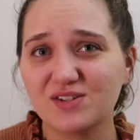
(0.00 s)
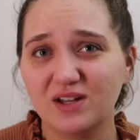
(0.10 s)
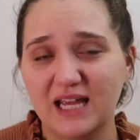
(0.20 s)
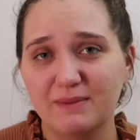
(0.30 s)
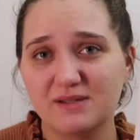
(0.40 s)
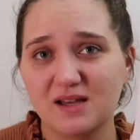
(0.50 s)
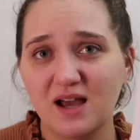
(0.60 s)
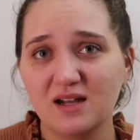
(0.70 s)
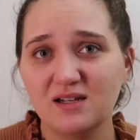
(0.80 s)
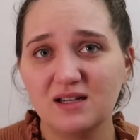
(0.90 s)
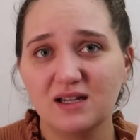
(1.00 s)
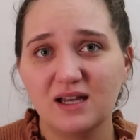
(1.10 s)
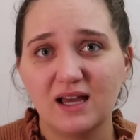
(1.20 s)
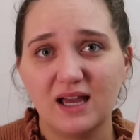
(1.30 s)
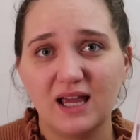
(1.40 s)
on Amazon,
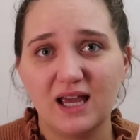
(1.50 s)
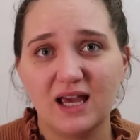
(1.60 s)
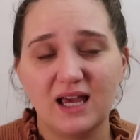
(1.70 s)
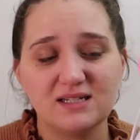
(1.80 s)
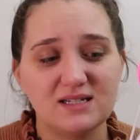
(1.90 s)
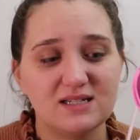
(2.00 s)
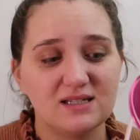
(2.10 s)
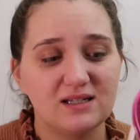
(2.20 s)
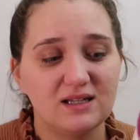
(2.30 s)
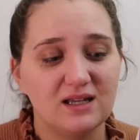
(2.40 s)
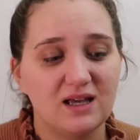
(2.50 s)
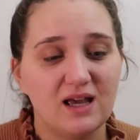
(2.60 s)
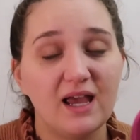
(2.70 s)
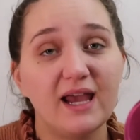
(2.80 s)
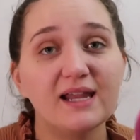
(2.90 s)
and
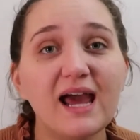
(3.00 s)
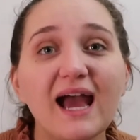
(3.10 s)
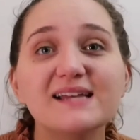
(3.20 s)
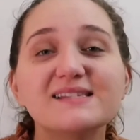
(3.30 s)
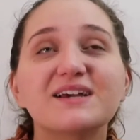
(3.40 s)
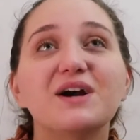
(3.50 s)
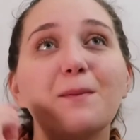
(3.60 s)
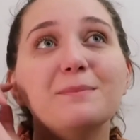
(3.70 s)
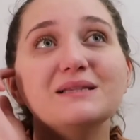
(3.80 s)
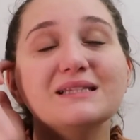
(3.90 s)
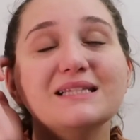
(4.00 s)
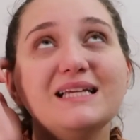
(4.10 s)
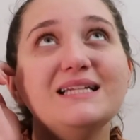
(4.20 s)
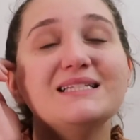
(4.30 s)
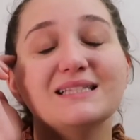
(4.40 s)
it has
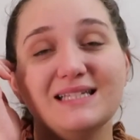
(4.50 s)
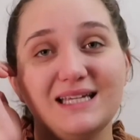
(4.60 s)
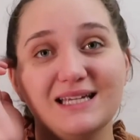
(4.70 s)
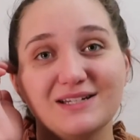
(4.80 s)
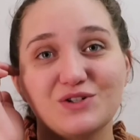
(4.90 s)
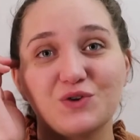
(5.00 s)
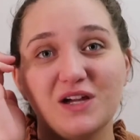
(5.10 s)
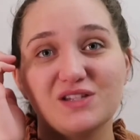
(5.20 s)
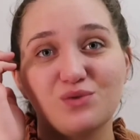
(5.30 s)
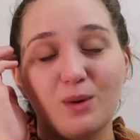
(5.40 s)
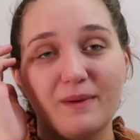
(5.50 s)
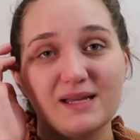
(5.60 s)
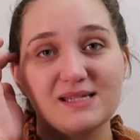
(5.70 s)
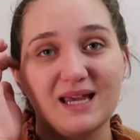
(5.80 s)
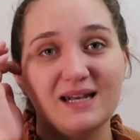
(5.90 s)
completely transformed
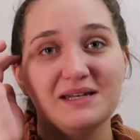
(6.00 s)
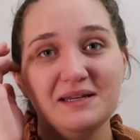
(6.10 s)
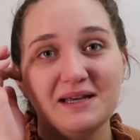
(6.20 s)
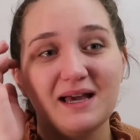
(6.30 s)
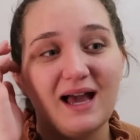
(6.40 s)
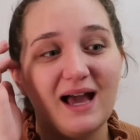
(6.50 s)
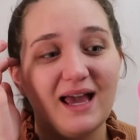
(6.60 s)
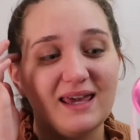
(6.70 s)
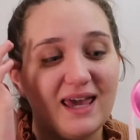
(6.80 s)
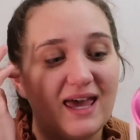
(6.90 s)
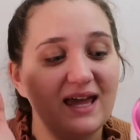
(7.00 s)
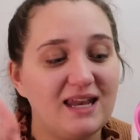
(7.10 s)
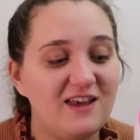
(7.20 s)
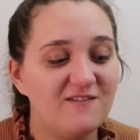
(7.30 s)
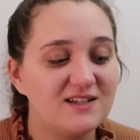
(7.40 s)
my skin. I
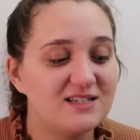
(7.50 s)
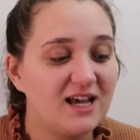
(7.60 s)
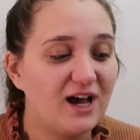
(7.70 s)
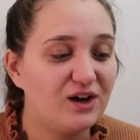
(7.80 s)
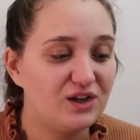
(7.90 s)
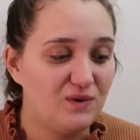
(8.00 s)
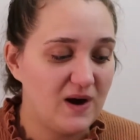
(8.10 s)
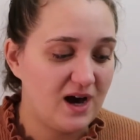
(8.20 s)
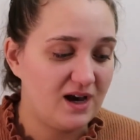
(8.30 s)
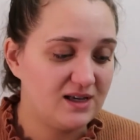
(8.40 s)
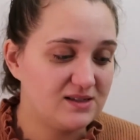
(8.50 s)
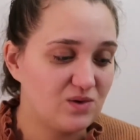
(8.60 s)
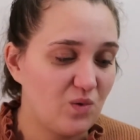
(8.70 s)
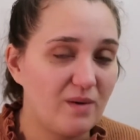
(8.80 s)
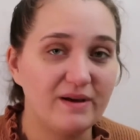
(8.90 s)
can't even tell you guys
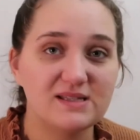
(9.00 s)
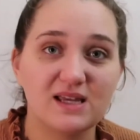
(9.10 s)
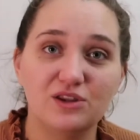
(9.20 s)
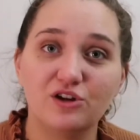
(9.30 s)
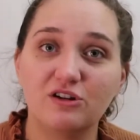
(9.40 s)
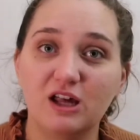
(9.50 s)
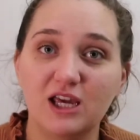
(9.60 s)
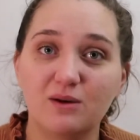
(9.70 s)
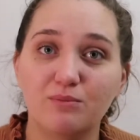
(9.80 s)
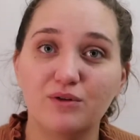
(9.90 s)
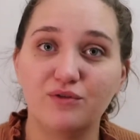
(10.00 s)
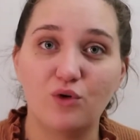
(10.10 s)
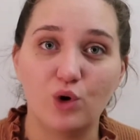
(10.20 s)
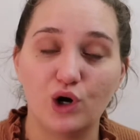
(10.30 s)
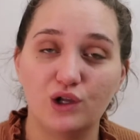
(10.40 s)
what my skin looked like
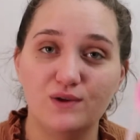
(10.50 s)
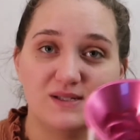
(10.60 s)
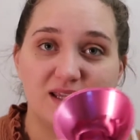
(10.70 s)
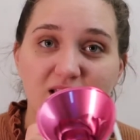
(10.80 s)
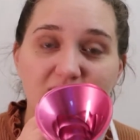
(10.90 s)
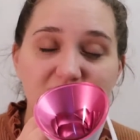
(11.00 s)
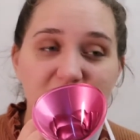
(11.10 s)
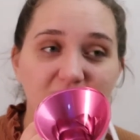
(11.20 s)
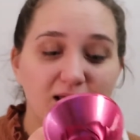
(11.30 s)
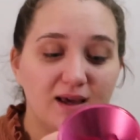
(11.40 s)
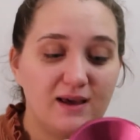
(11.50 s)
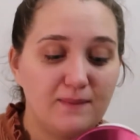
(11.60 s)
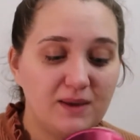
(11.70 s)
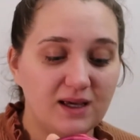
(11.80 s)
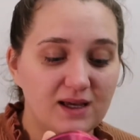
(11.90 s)
before using this,
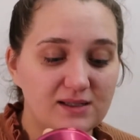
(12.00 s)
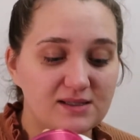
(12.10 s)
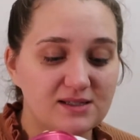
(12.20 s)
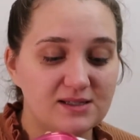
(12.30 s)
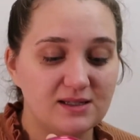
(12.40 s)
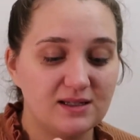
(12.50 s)
because